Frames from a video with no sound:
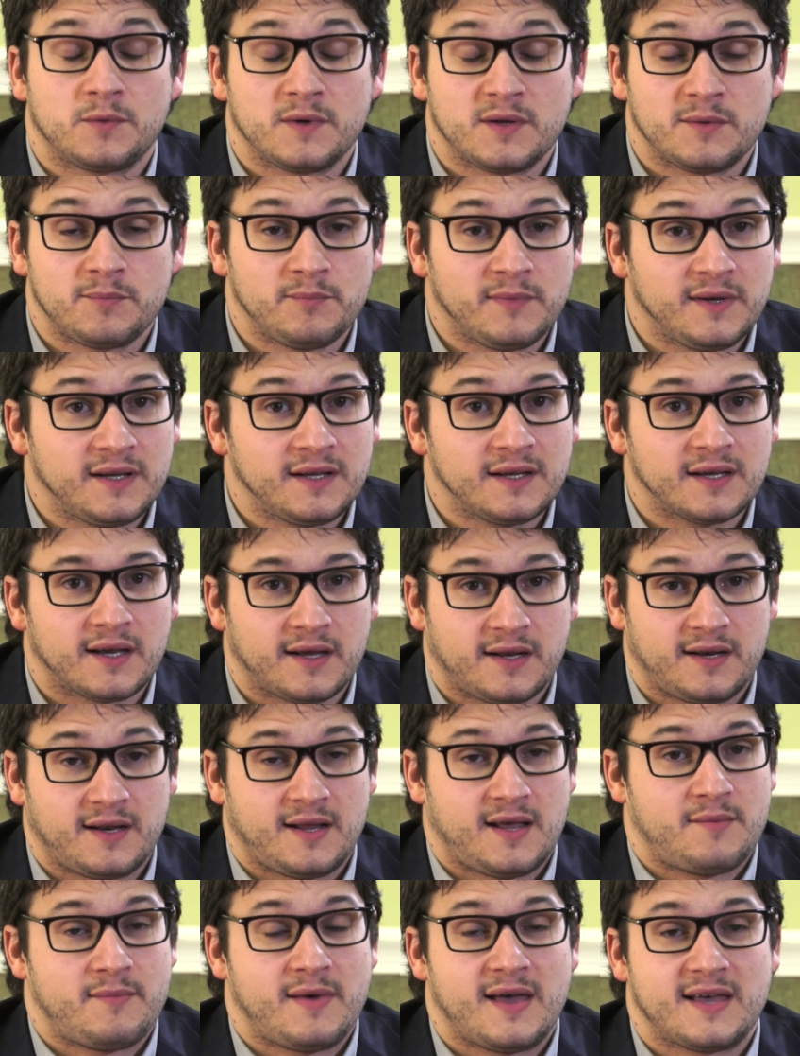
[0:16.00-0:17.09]
with me
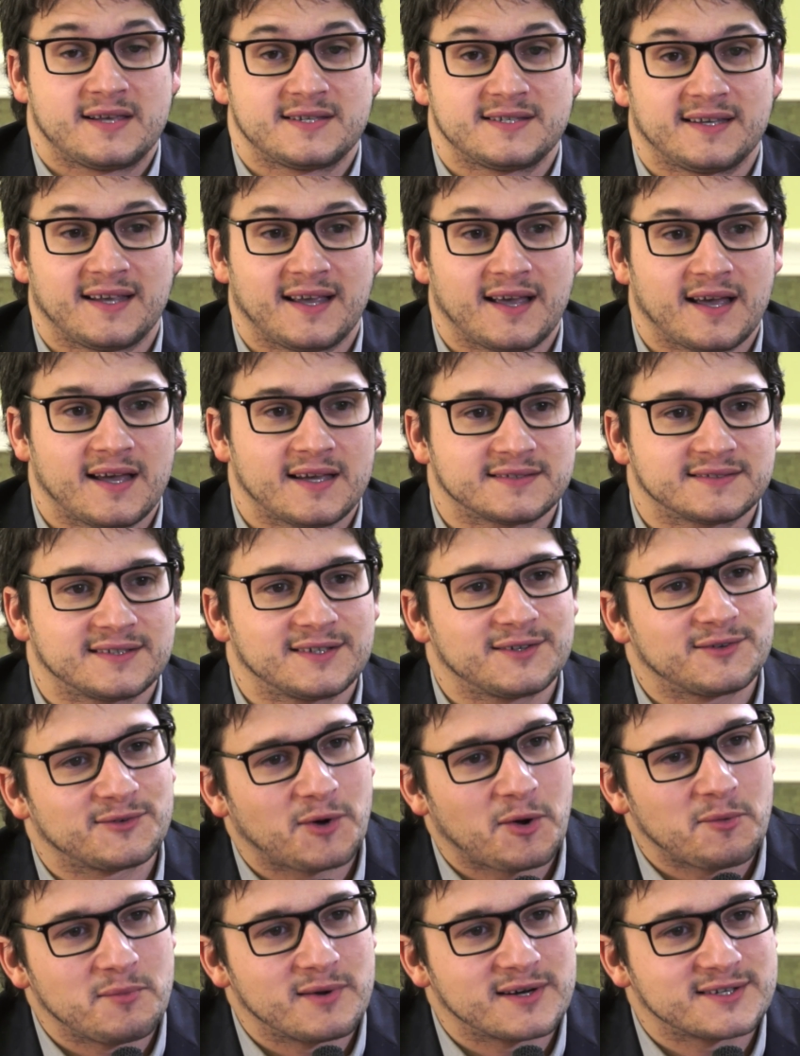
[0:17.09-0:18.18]
an amazing guest,
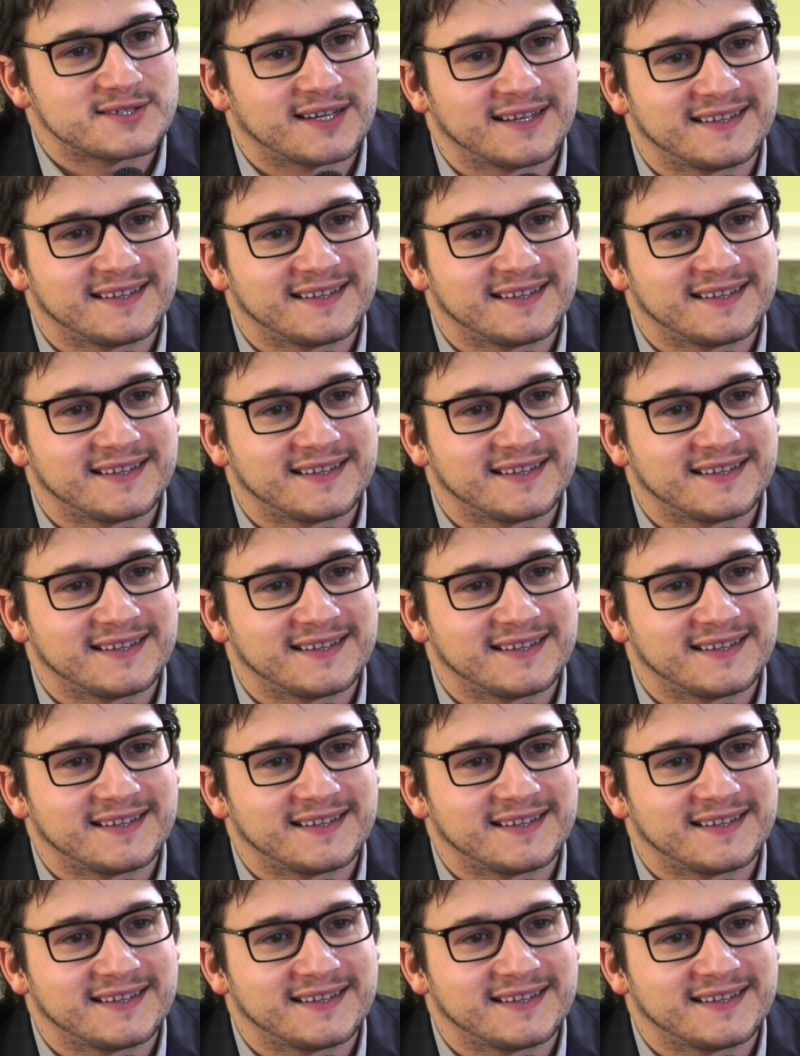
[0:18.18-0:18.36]
Robert